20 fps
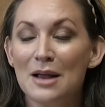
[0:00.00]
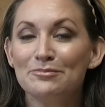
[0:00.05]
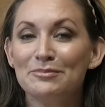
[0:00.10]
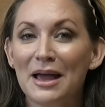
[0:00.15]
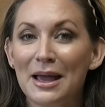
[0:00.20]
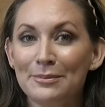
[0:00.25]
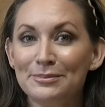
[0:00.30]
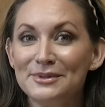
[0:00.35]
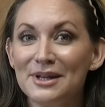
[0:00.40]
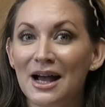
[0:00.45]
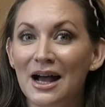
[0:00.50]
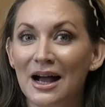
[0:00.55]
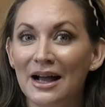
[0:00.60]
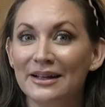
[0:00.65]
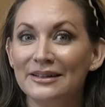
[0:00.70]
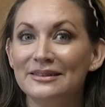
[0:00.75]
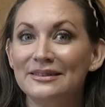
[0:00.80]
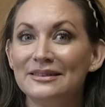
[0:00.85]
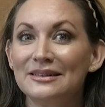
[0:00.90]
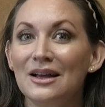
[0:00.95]

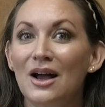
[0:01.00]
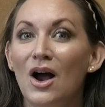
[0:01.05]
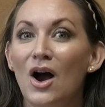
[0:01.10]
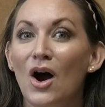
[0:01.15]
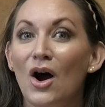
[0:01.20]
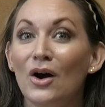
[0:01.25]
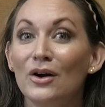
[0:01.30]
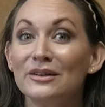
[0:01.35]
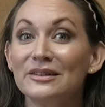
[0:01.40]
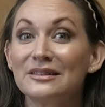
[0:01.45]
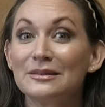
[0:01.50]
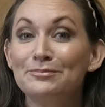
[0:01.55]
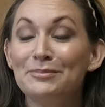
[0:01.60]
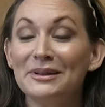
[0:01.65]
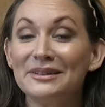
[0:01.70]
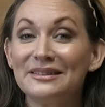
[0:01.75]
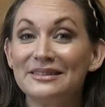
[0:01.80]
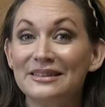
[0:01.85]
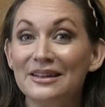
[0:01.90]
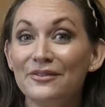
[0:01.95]
peptides are
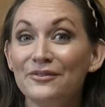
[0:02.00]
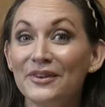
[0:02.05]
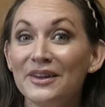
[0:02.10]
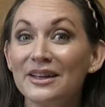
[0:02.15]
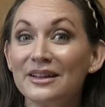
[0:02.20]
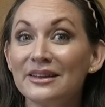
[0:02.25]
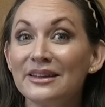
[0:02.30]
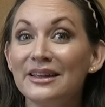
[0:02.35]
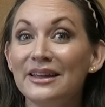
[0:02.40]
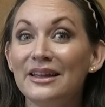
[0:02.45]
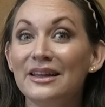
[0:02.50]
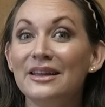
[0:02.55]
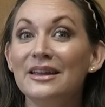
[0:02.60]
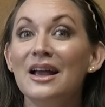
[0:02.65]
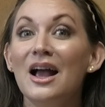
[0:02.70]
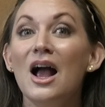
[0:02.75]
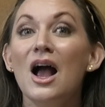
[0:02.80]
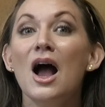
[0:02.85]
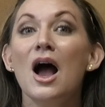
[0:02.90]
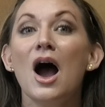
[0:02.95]
specifically
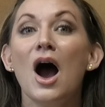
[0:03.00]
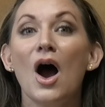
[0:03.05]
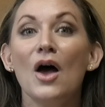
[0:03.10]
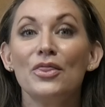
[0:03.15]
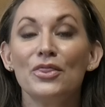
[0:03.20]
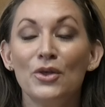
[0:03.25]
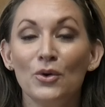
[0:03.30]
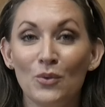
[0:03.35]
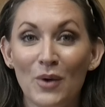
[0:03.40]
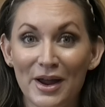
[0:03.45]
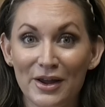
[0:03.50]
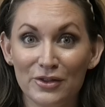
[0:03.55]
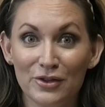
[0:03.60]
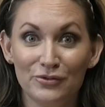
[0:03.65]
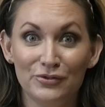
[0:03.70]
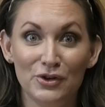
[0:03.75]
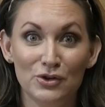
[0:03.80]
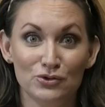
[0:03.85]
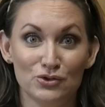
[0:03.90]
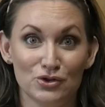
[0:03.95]
the way of the
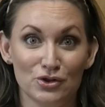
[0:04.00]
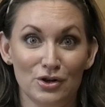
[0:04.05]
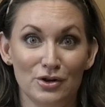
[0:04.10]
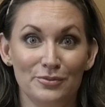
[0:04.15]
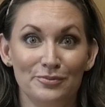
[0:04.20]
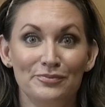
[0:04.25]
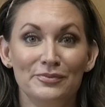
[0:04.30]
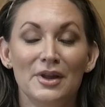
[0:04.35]
future.